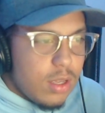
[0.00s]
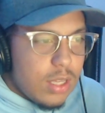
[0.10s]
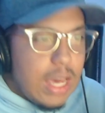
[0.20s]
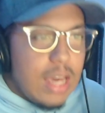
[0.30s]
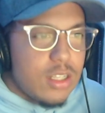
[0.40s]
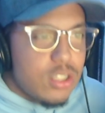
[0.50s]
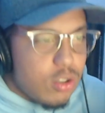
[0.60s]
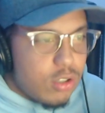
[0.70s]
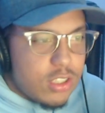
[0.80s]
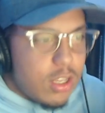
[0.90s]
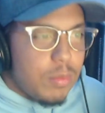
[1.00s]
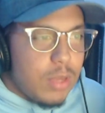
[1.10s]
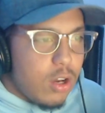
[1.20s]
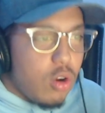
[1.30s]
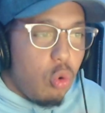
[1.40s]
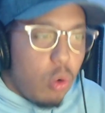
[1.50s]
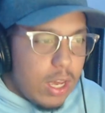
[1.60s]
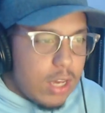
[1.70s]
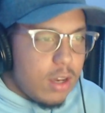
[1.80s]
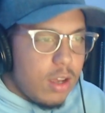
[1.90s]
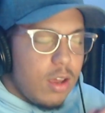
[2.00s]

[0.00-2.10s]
kiss or something quick.